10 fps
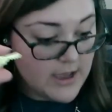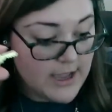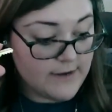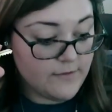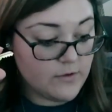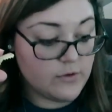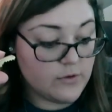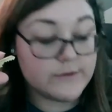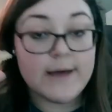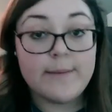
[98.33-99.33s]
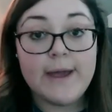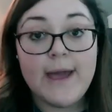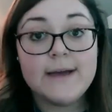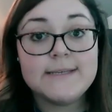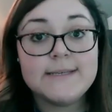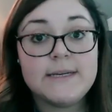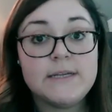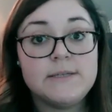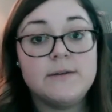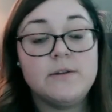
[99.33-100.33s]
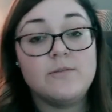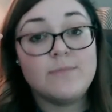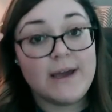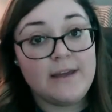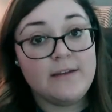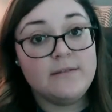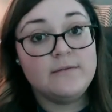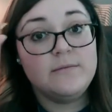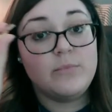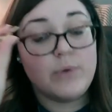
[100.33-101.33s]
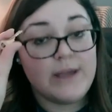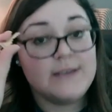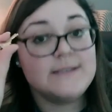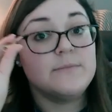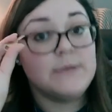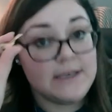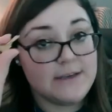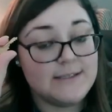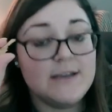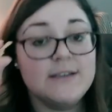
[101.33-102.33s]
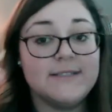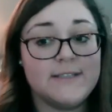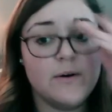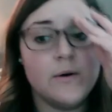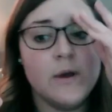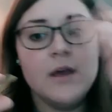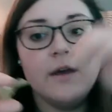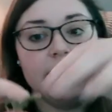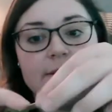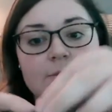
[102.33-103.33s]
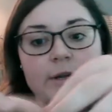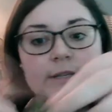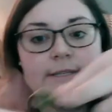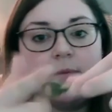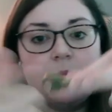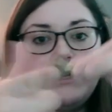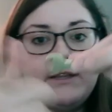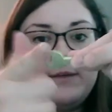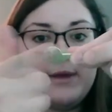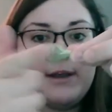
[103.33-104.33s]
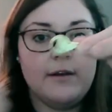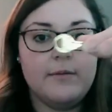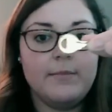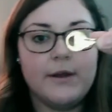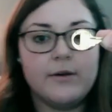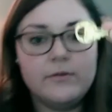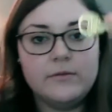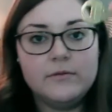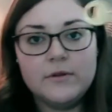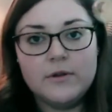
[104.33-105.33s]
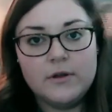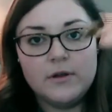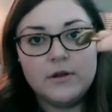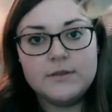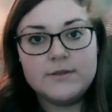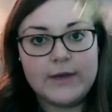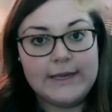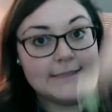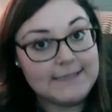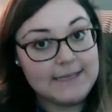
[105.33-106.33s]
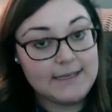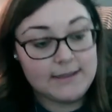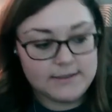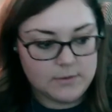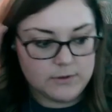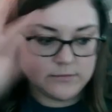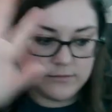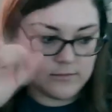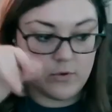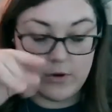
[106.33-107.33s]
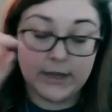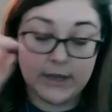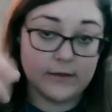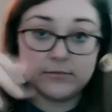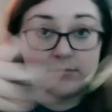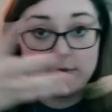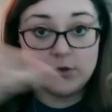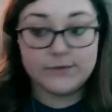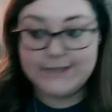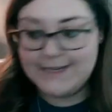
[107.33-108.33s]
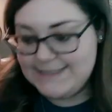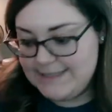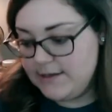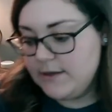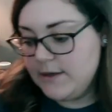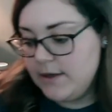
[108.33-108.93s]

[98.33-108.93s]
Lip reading: and if you use that by accident, you might break some keys. So this one is completely made out of metal, so I can sink this one, or I can test it.